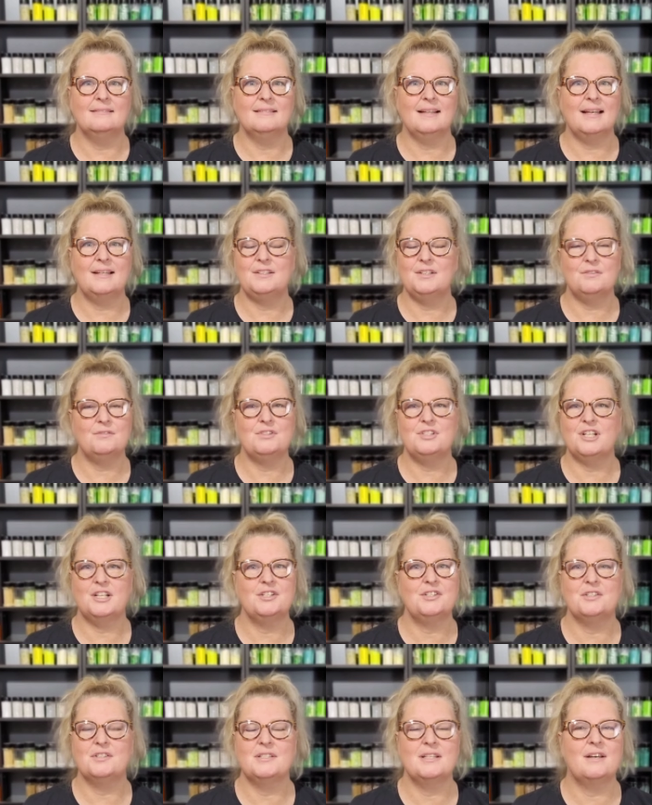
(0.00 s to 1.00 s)
Like, don't
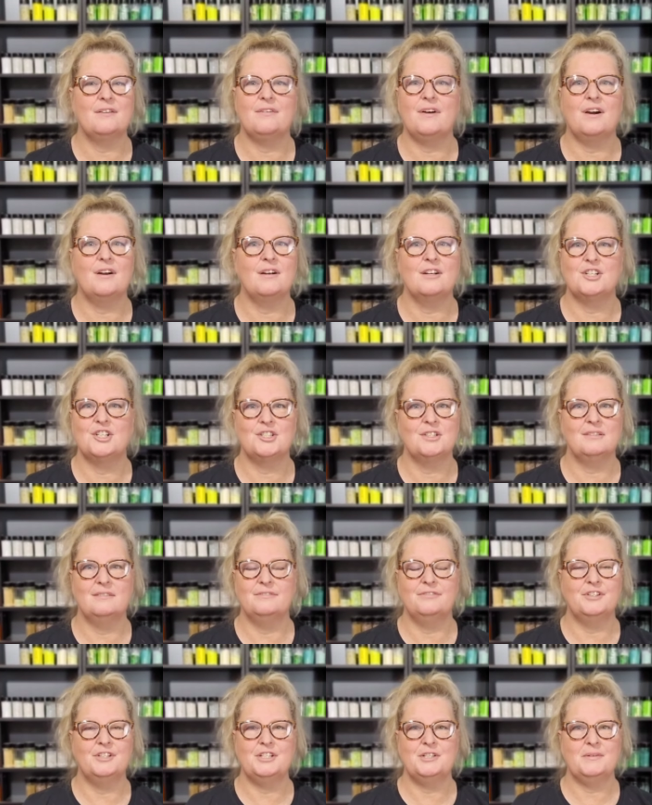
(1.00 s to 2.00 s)
judge yourself harsh
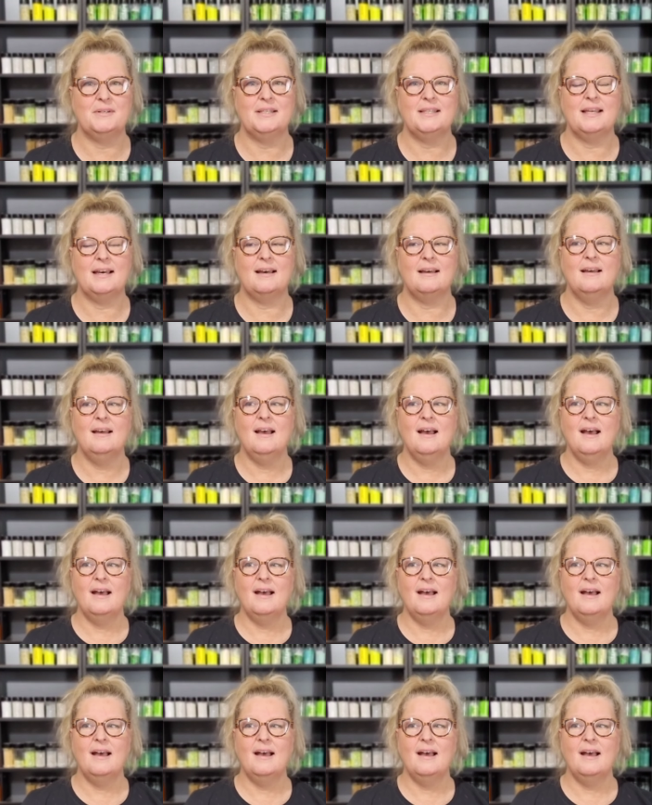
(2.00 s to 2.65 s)
for doing that.